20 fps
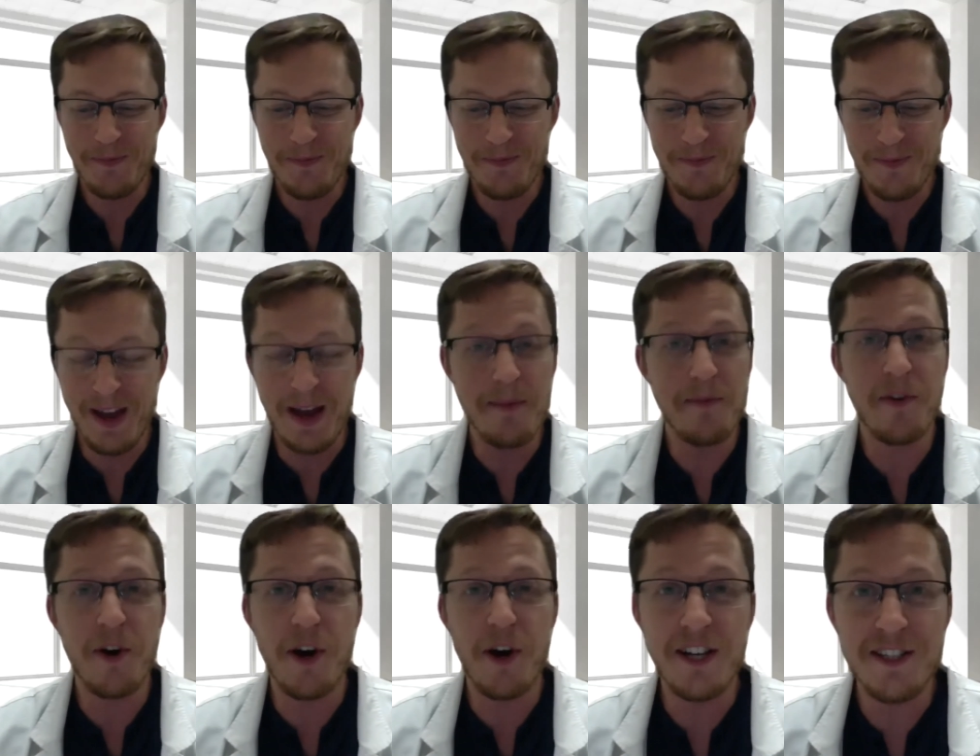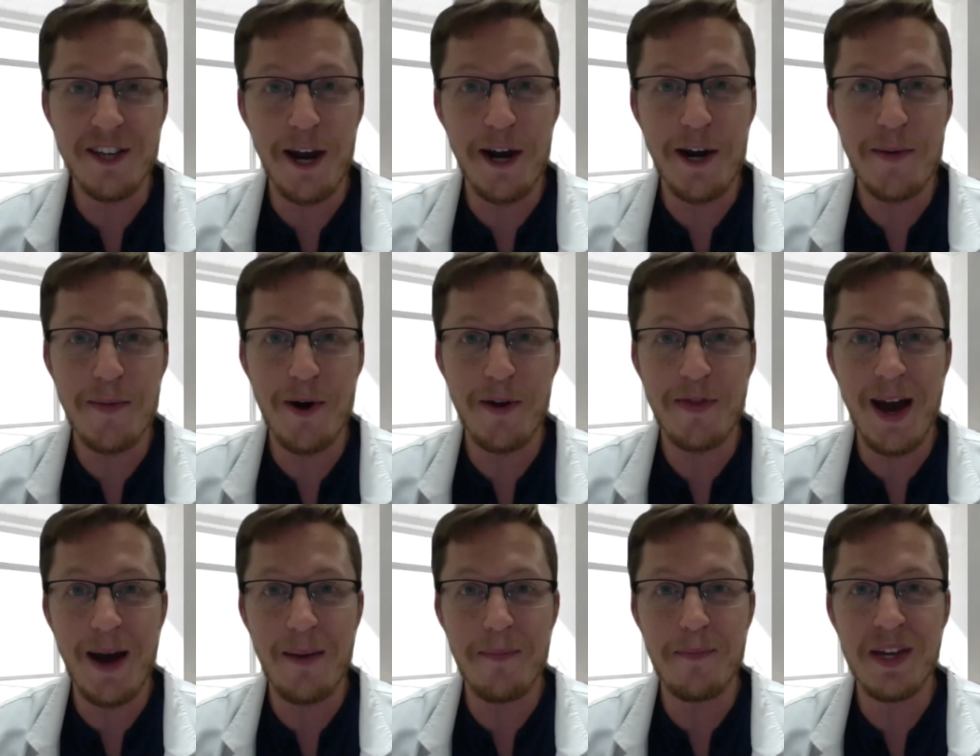And I'm very excited about
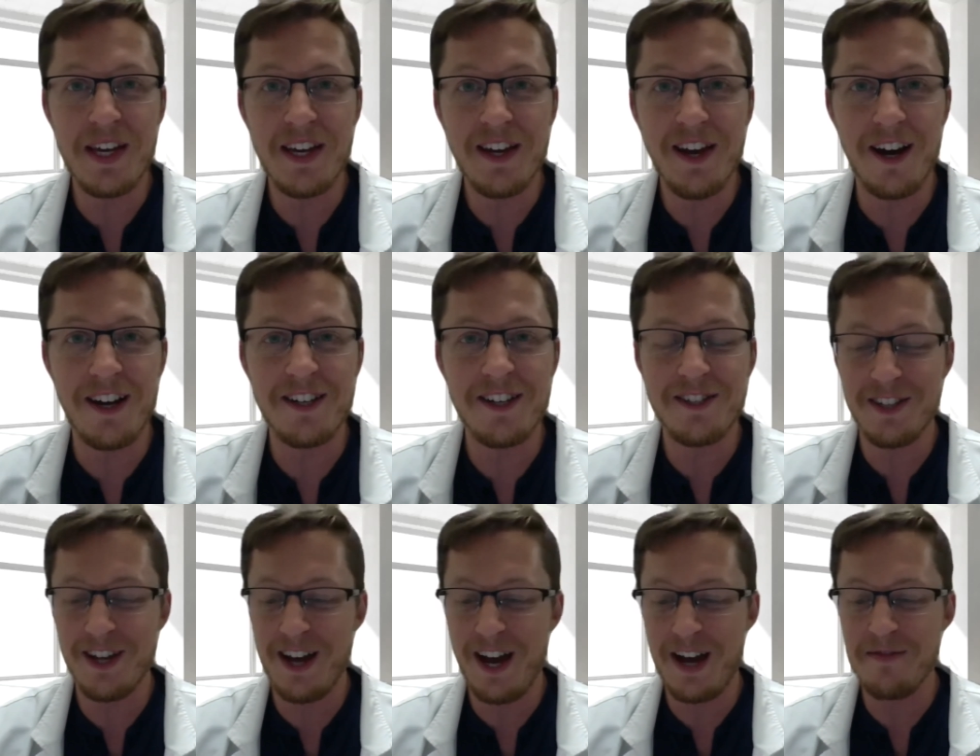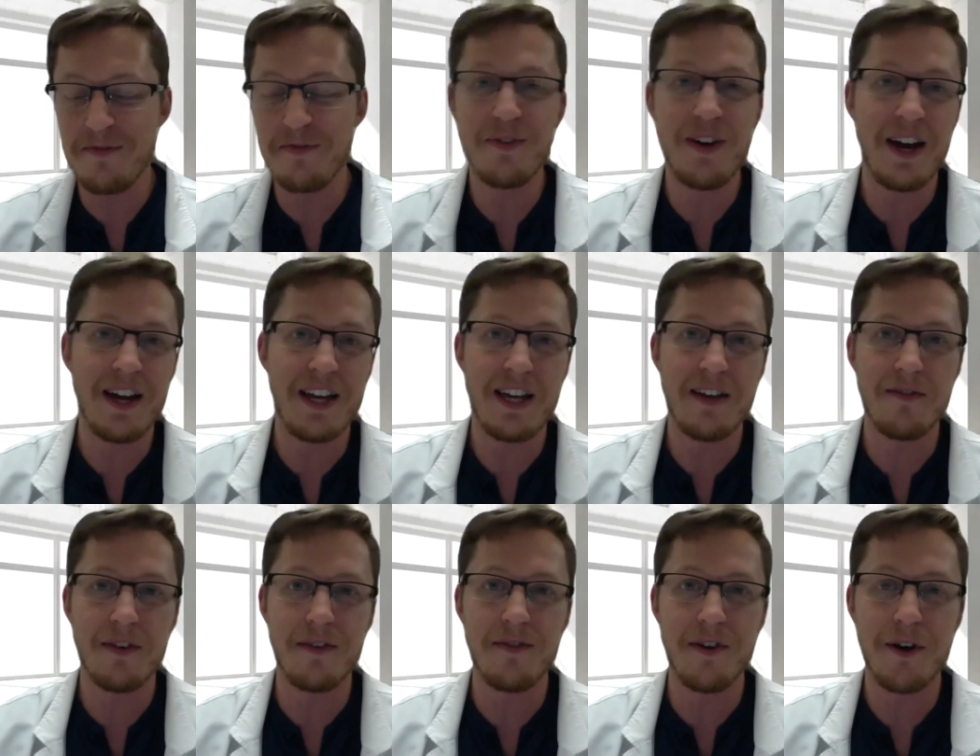that because I
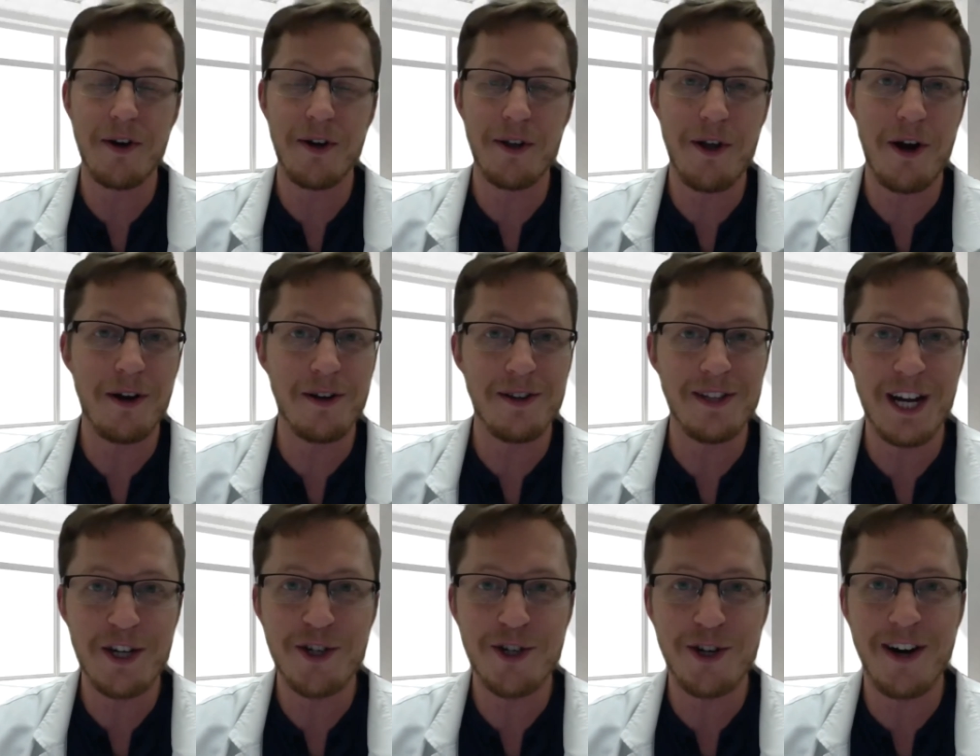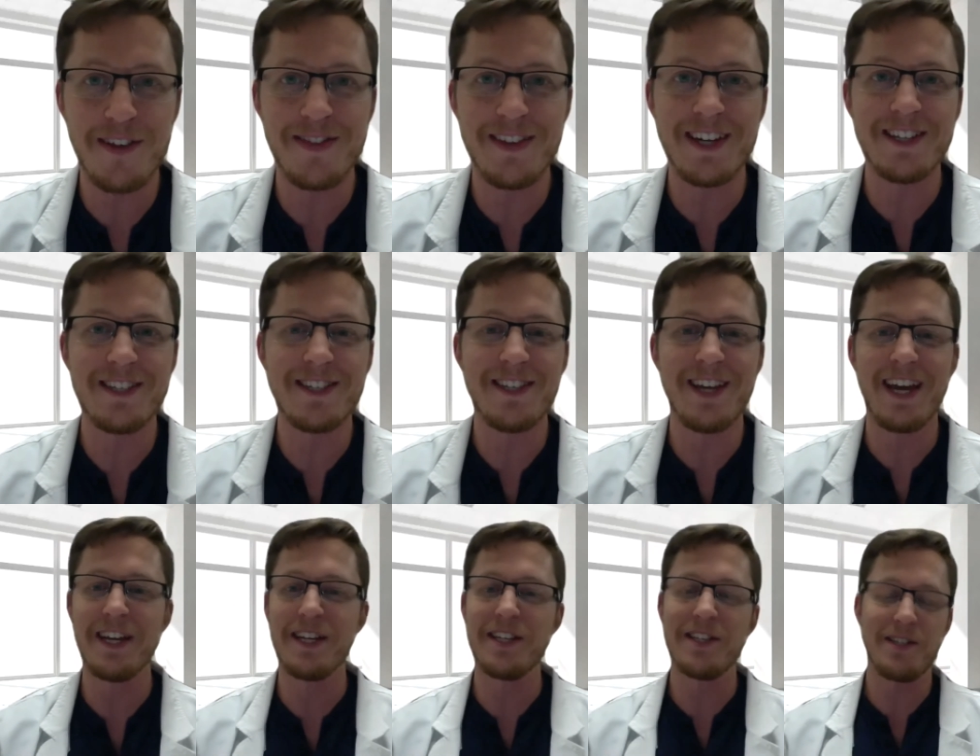give a very long lecture on this,
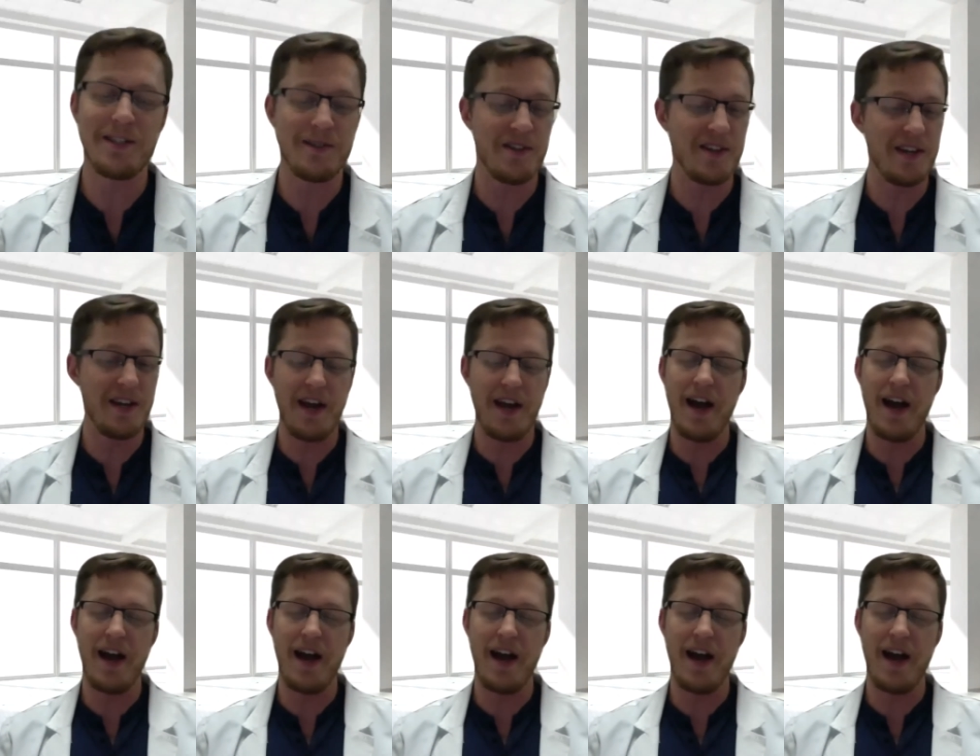and it's